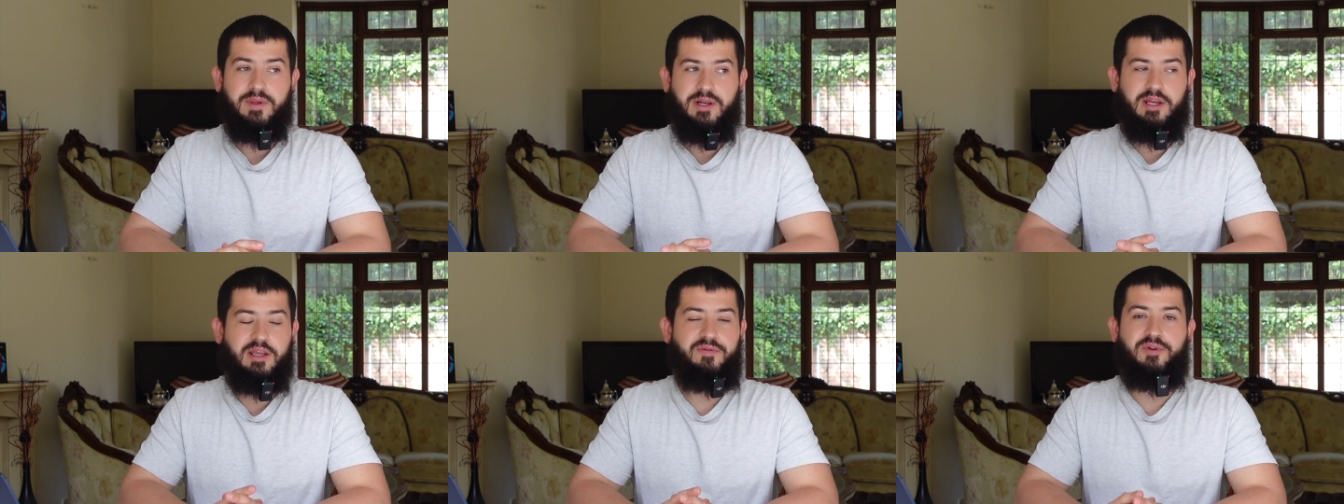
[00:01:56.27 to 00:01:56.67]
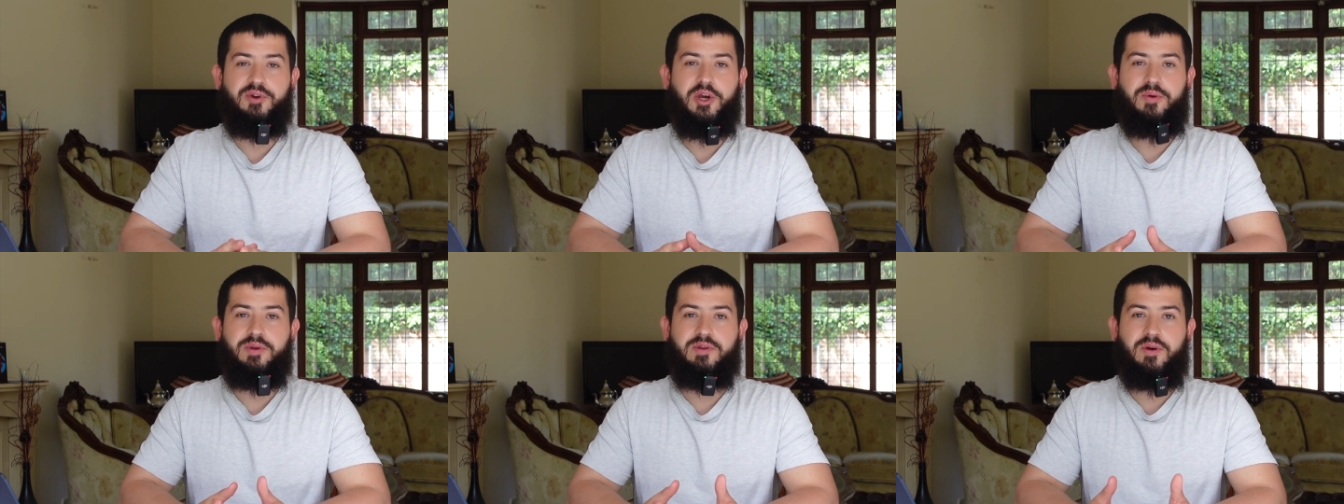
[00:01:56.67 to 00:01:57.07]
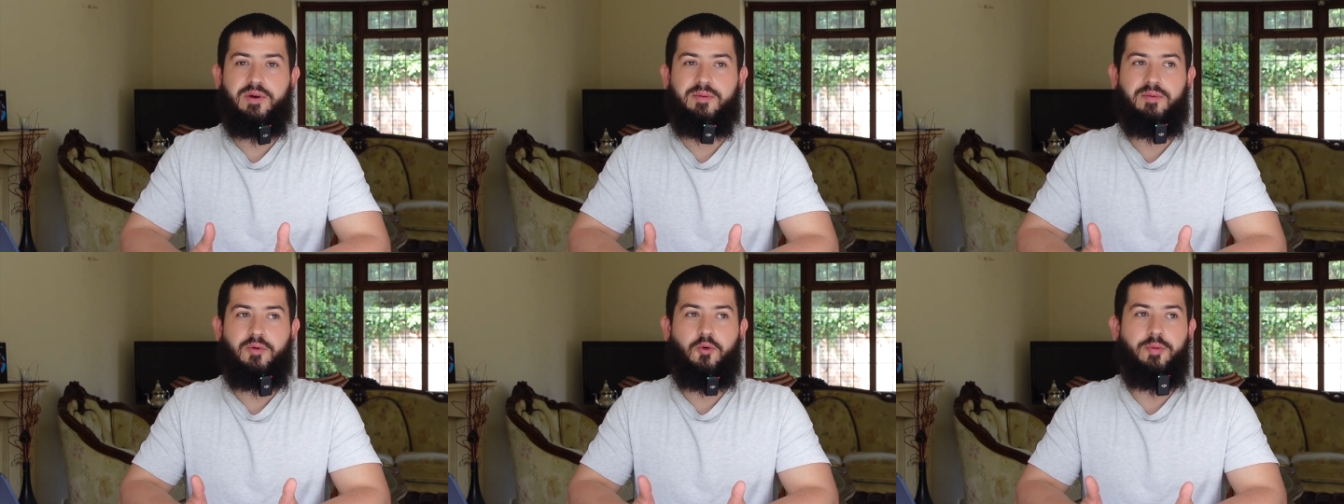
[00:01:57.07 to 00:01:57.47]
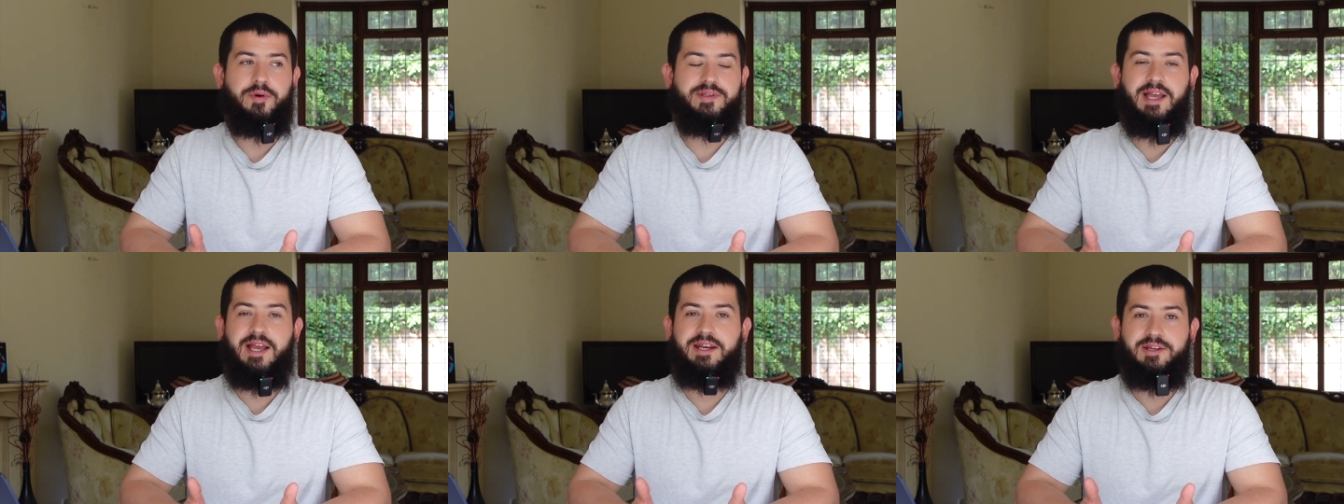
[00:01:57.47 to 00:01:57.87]
Like if you go into
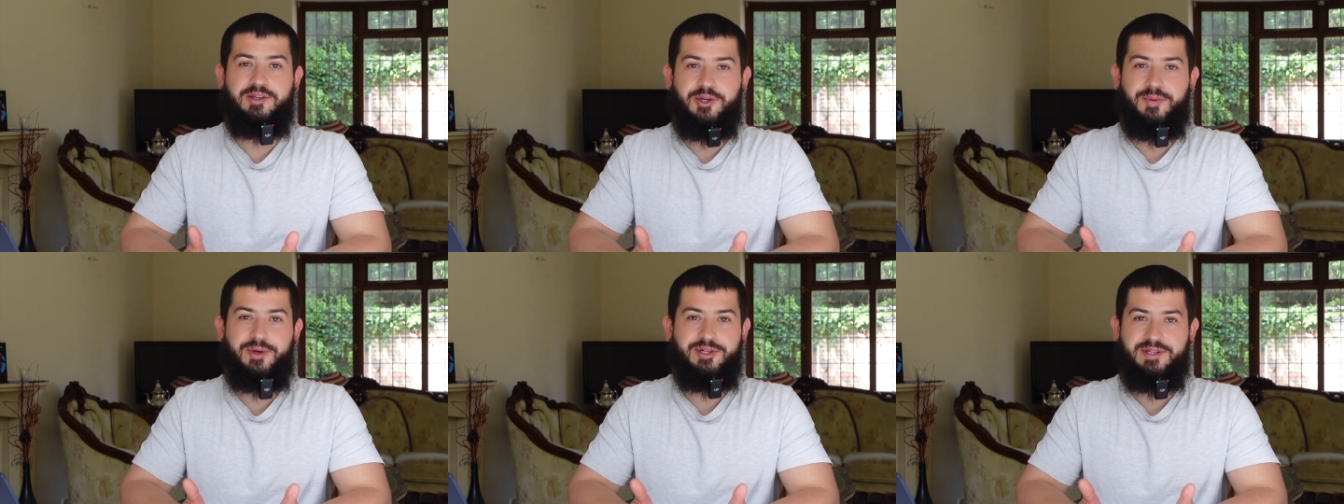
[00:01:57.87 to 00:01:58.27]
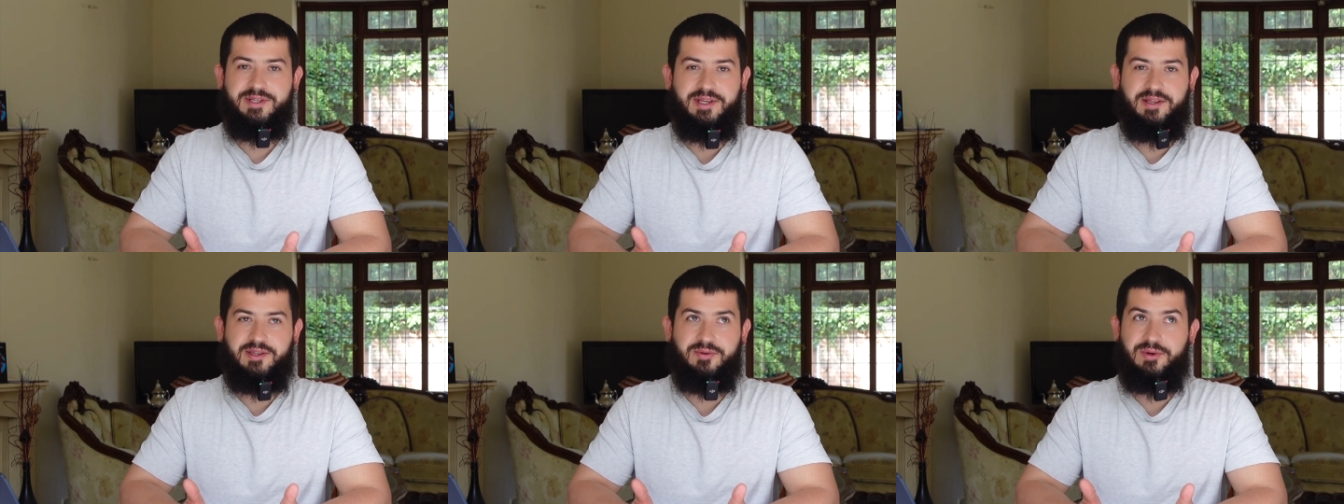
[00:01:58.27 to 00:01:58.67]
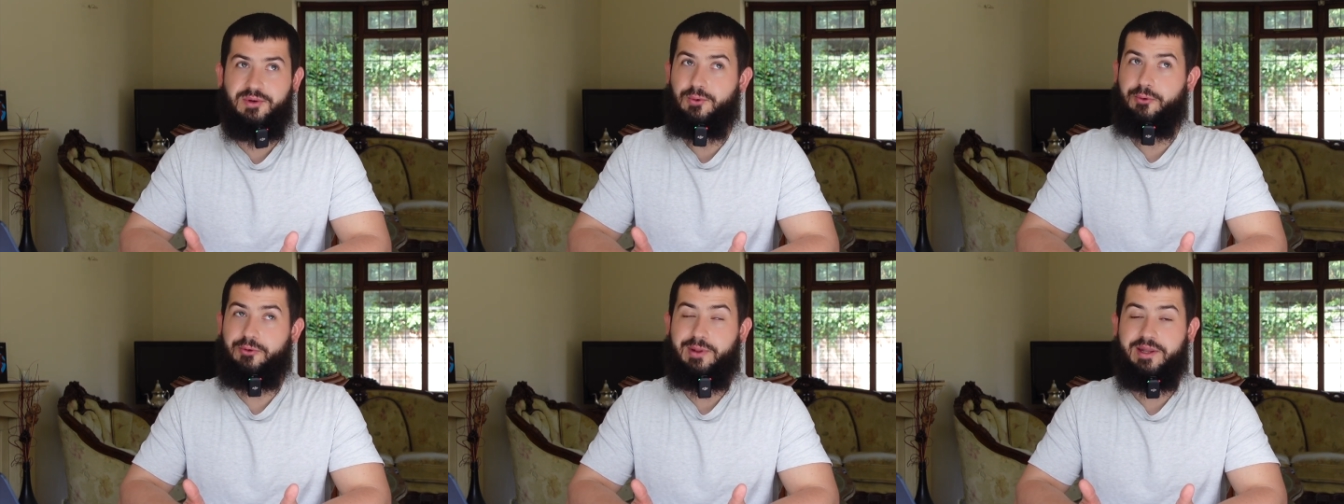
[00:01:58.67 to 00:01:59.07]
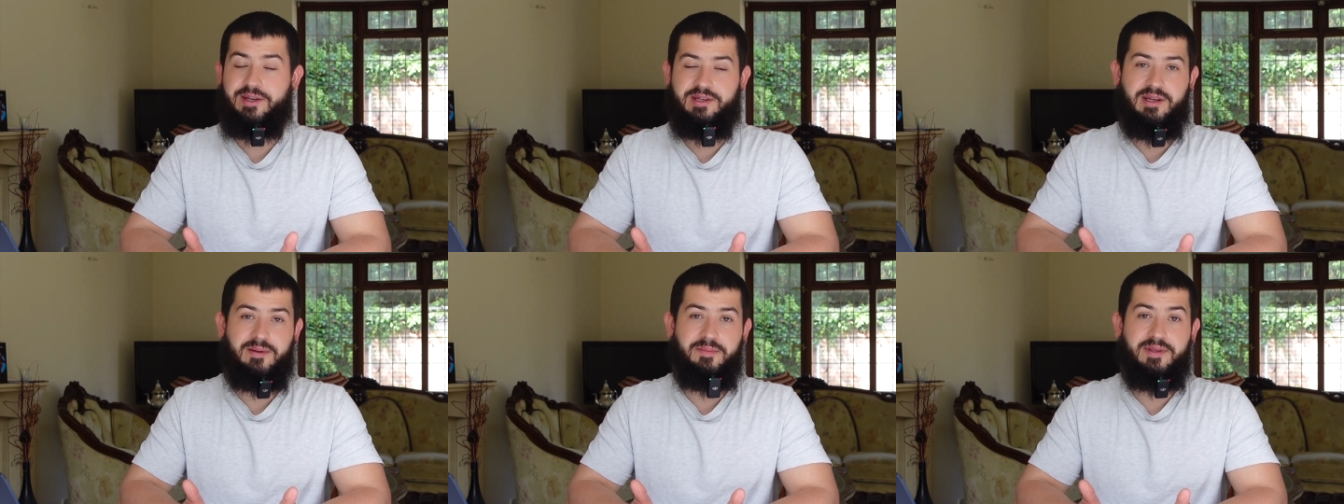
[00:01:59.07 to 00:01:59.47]
almost any tuition centre in North
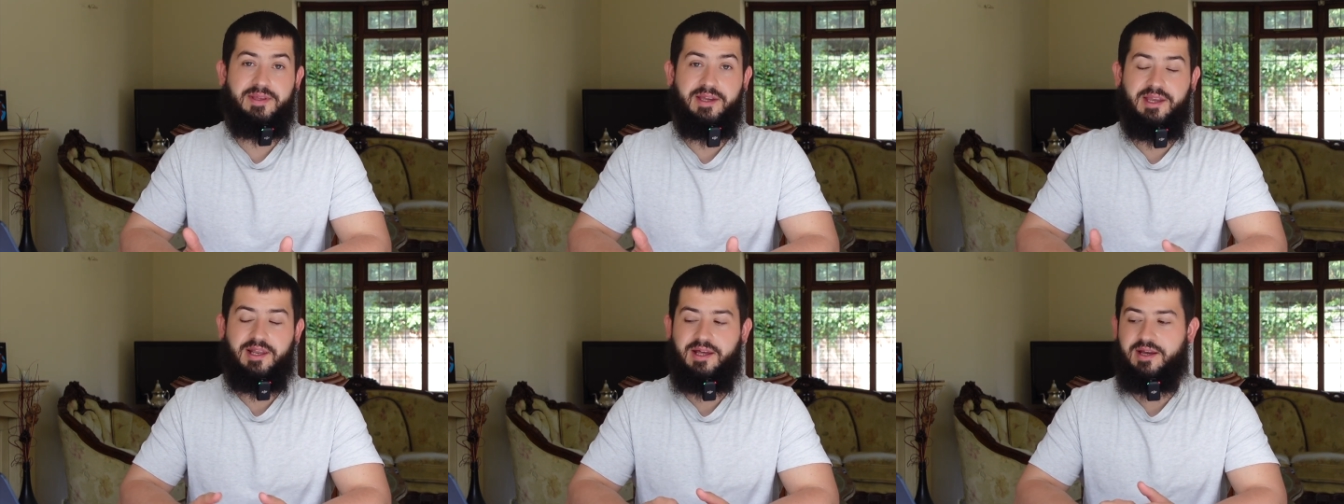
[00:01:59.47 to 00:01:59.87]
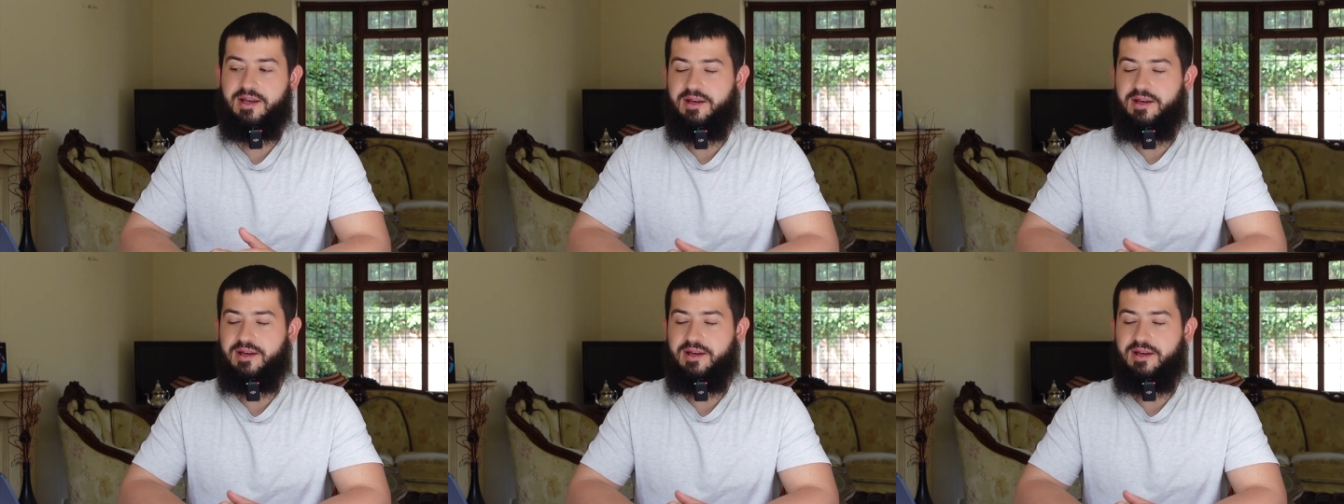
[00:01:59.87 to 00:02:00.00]
London in particular,